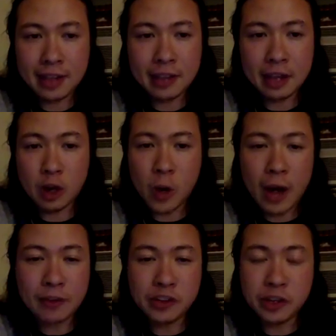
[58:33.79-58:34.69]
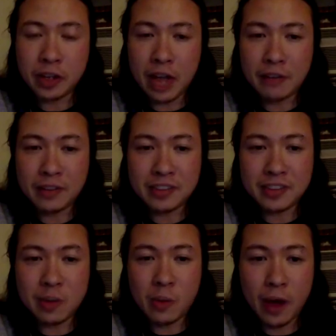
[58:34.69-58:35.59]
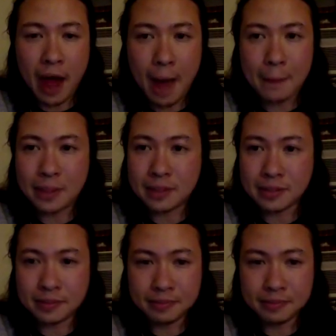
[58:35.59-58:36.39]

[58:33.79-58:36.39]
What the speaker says: and then go out into your life and see what happens.